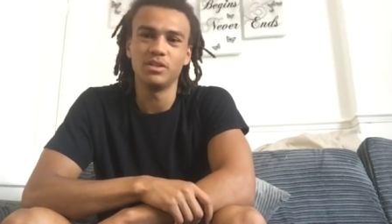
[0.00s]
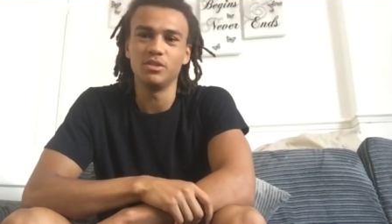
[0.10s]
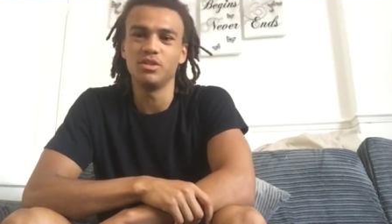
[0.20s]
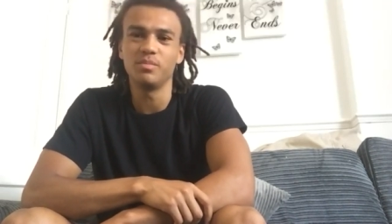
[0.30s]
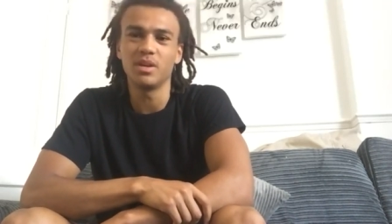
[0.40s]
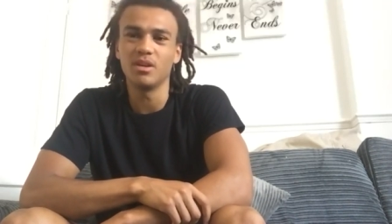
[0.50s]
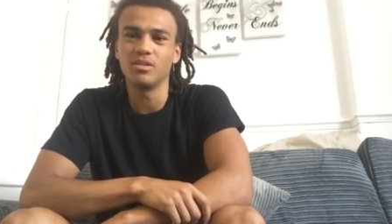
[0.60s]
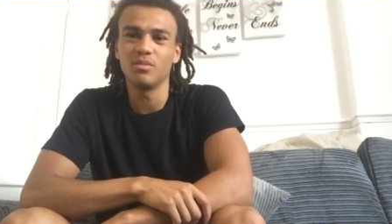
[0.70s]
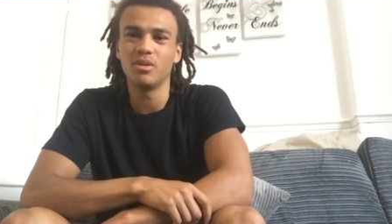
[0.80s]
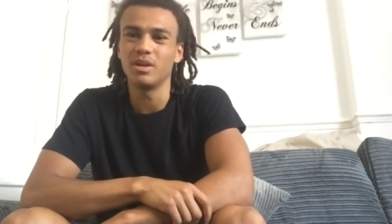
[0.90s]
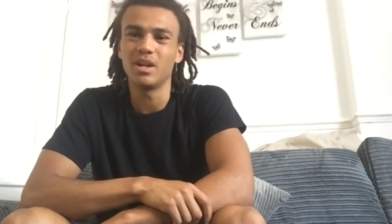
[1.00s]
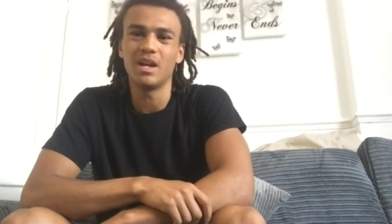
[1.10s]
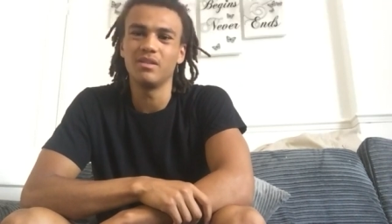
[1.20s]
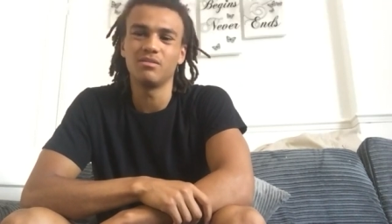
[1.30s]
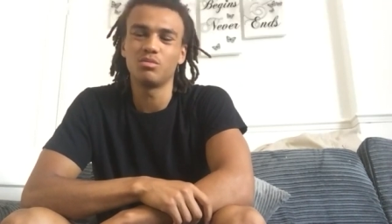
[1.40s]
You should be going to work."
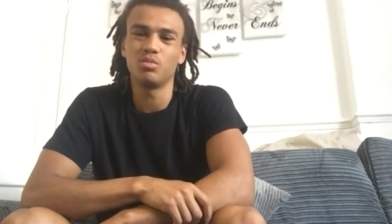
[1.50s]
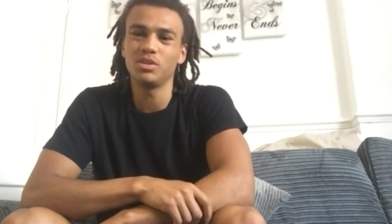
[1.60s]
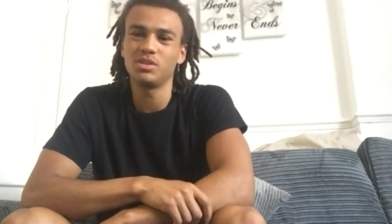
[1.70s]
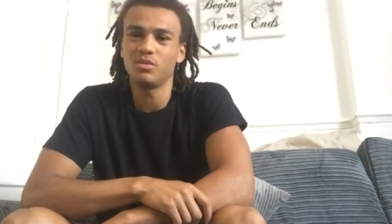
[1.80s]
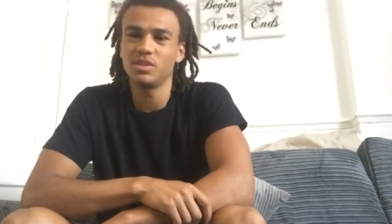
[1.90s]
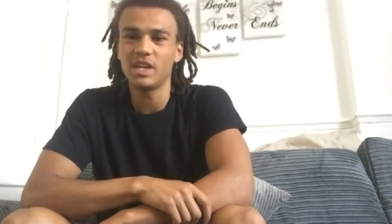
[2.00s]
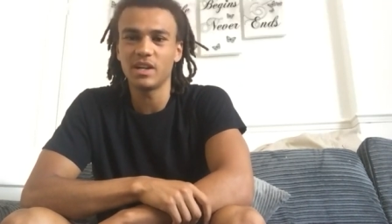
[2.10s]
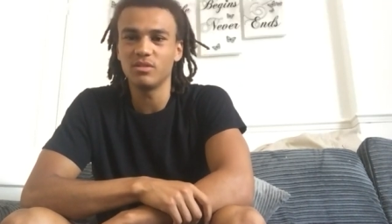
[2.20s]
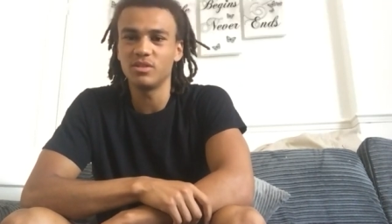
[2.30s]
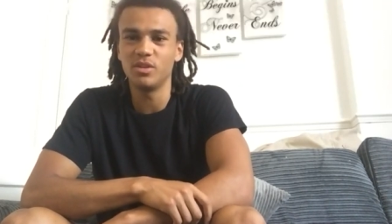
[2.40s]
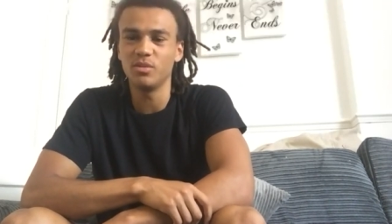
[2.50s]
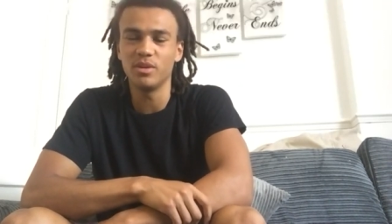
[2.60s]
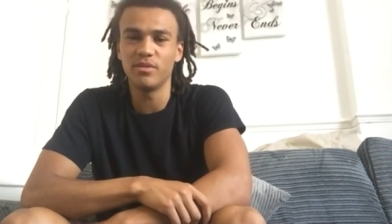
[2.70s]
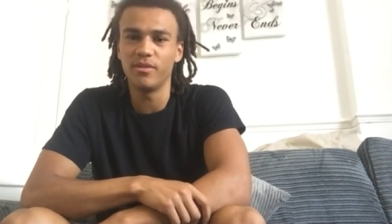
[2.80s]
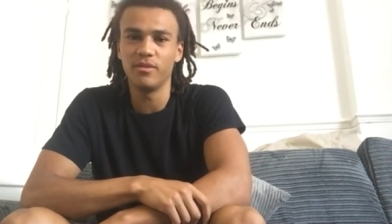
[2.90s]
Like, what's that got to do
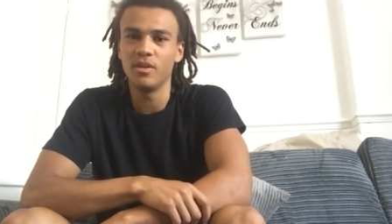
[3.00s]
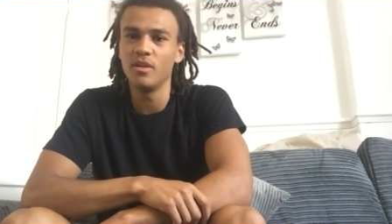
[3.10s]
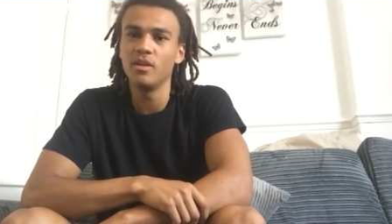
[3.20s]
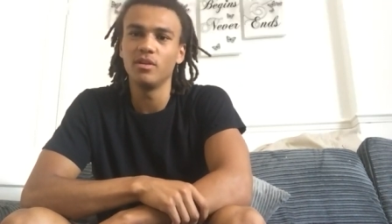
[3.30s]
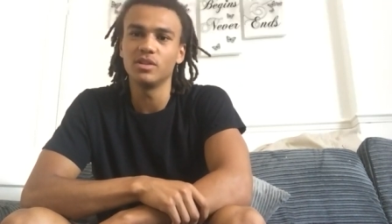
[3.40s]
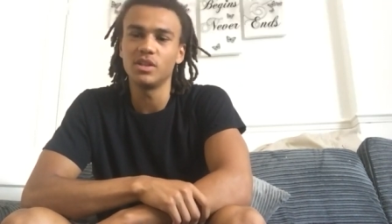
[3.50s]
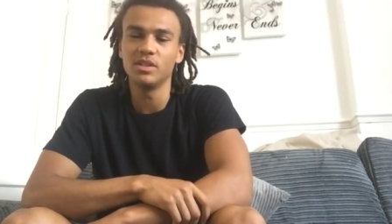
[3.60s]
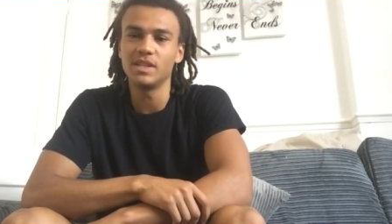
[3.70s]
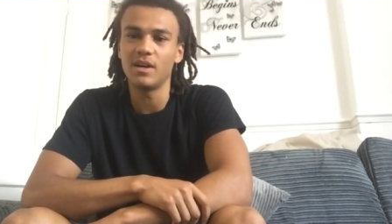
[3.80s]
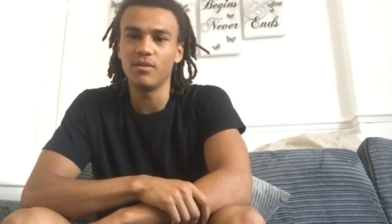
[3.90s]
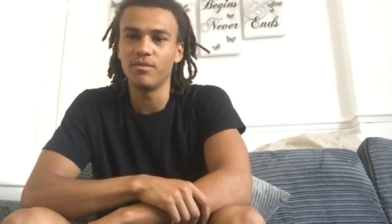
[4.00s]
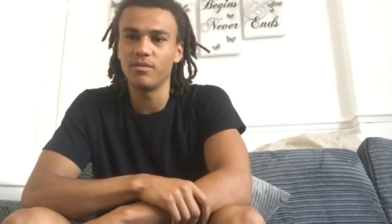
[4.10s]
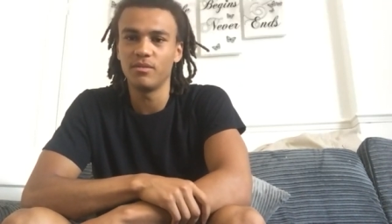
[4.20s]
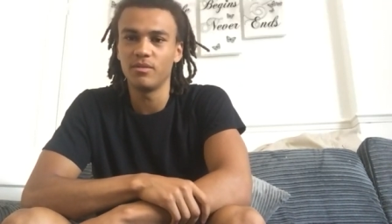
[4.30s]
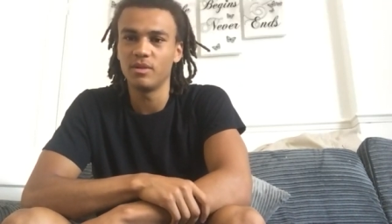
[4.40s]
with your son's health?
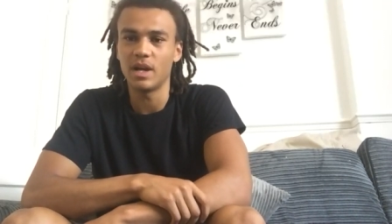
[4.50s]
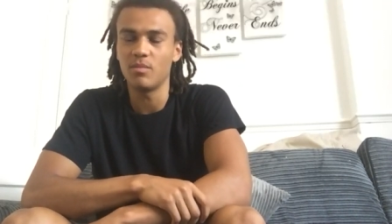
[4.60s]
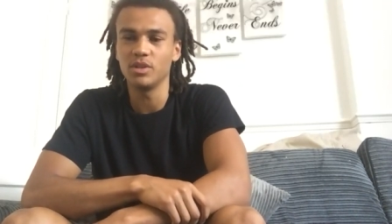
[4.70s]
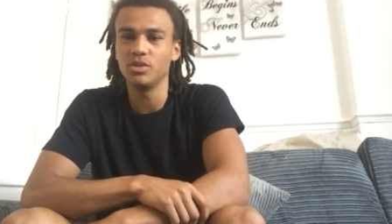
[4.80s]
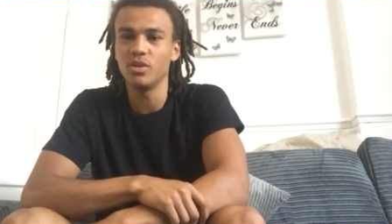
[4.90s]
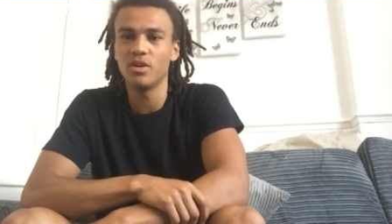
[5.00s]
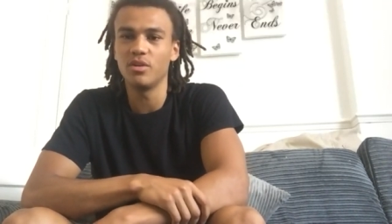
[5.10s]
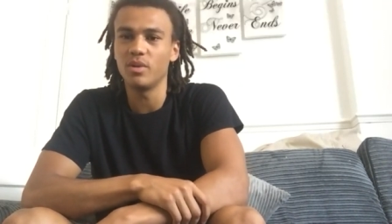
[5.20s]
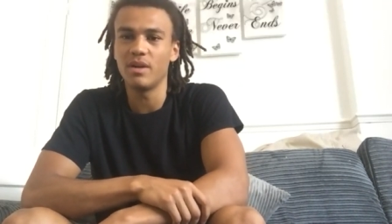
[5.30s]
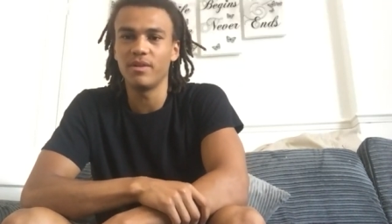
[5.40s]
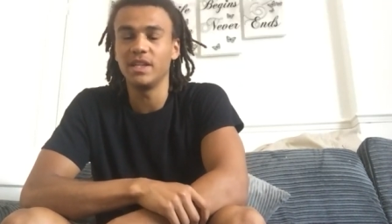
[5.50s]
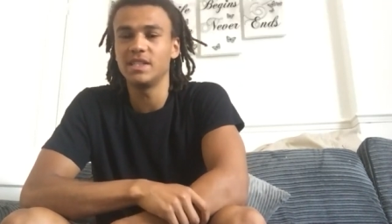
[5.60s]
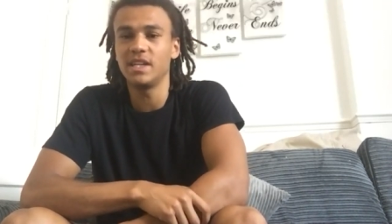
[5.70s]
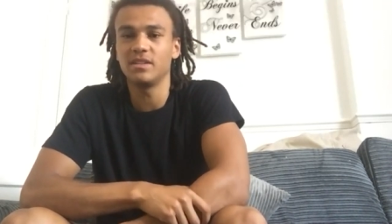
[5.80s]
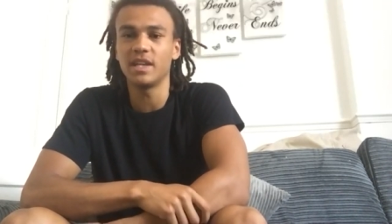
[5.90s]
How much you earn or whatever? He
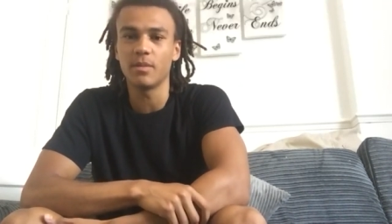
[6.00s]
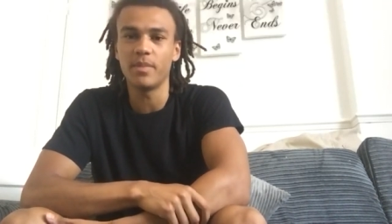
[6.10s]
said he'd take a